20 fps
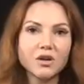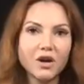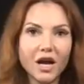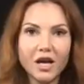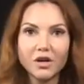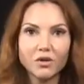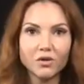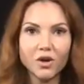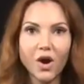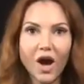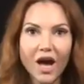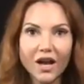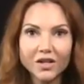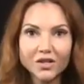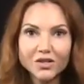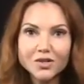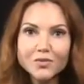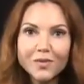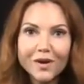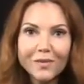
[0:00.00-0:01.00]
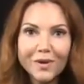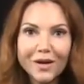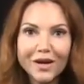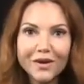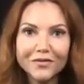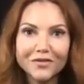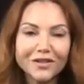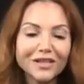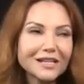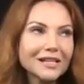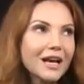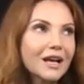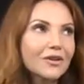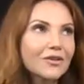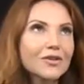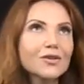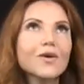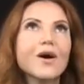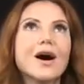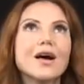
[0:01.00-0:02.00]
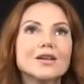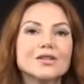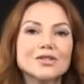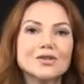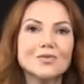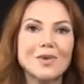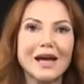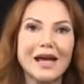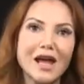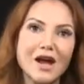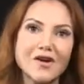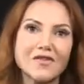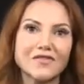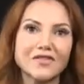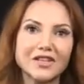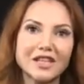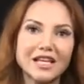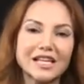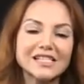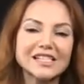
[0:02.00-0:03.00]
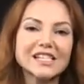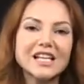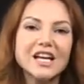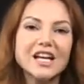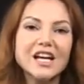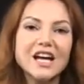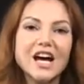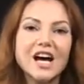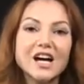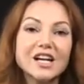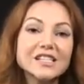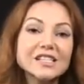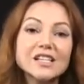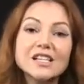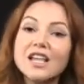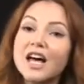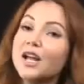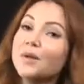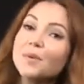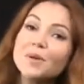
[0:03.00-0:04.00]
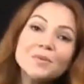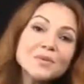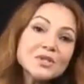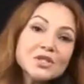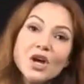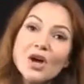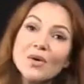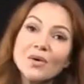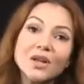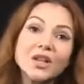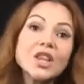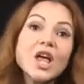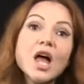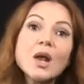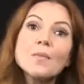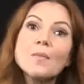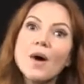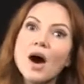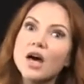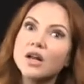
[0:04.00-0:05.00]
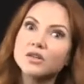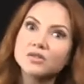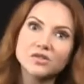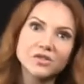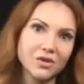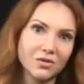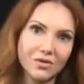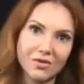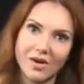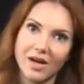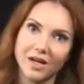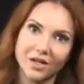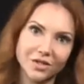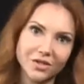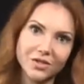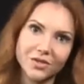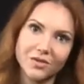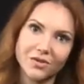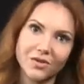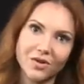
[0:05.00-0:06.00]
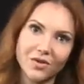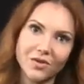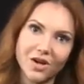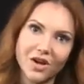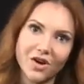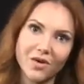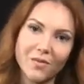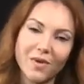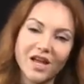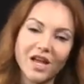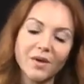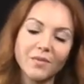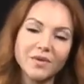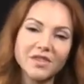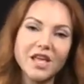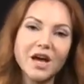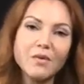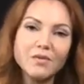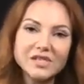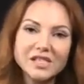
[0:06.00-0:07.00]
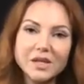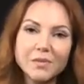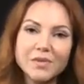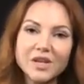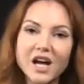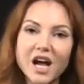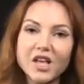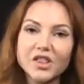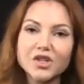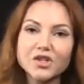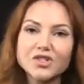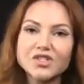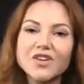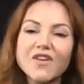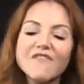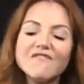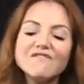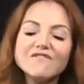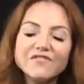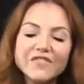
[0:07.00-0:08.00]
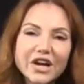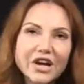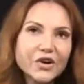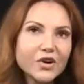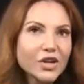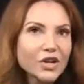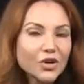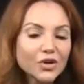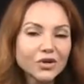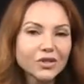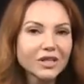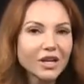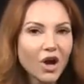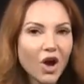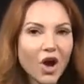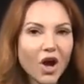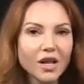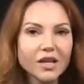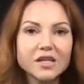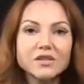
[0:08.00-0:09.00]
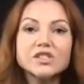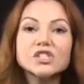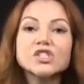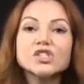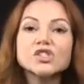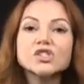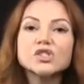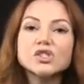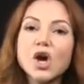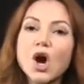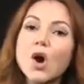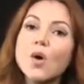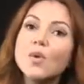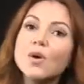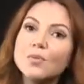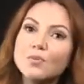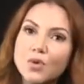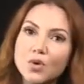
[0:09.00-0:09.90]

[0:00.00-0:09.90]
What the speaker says: I don't know how to do my makeup for this, I don't know how to do my hair for this, because a lot of people don't. A lot of models don't know how to do their own hair and makeup, and that was something I learned very early on. It's so